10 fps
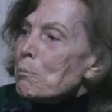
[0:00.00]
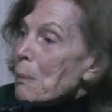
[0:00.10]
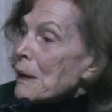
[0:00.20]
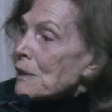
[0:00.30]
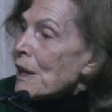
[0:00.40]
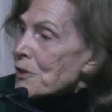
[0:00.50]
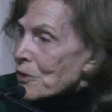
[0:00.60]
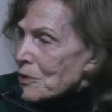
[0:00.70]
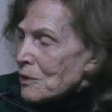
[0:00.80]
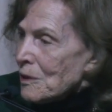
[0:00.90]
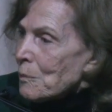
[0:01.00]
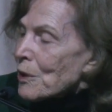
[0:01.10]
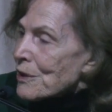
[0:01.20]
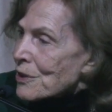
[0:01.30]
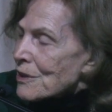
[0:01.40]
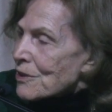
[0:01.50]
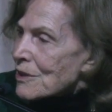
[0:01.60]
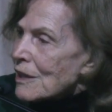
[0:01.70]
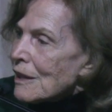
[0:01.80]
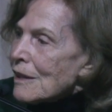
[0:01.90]
It's a biological
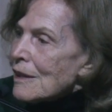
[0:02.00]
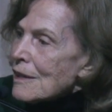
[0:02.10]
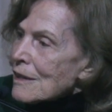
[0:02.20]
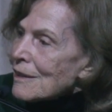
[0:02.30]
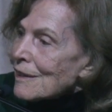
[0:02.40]
process.